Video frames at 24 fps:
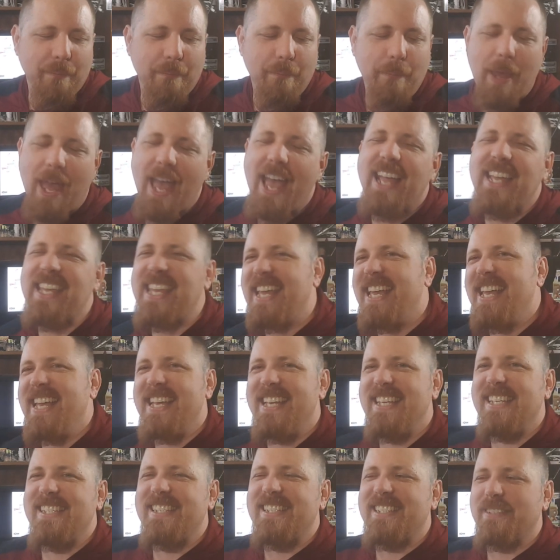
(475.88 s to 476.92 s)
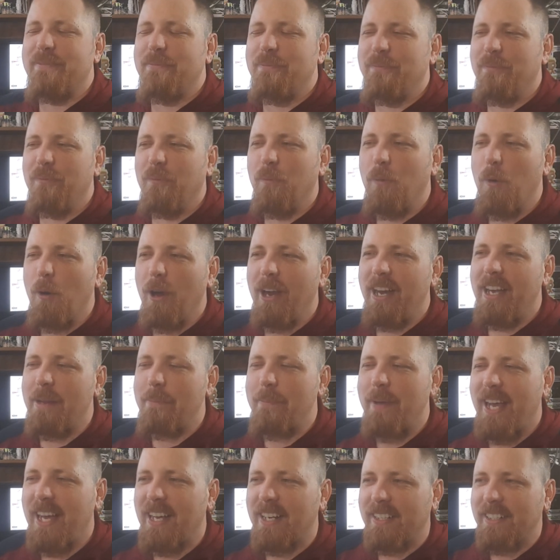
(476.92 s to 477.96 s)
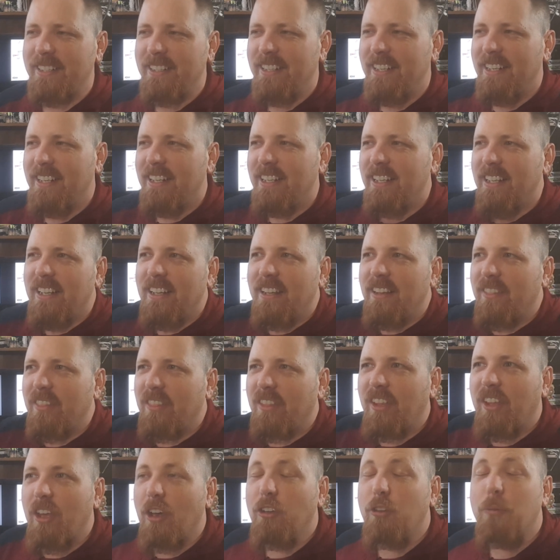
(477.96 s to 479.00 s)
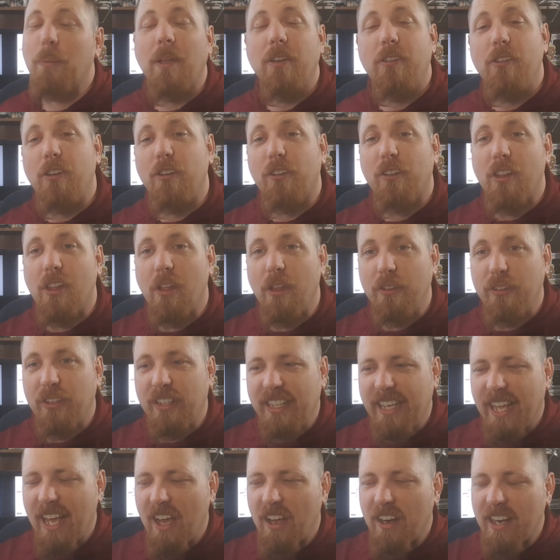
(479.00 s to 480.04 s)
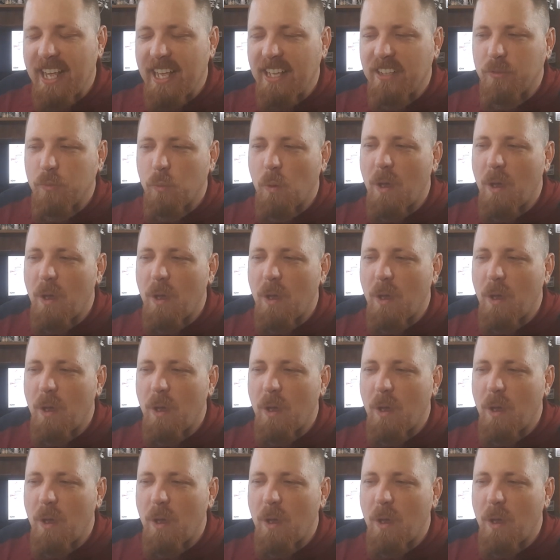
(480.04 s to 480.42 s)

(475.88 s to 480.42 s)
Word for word: Peck is worried about the Ghostbusters closing down as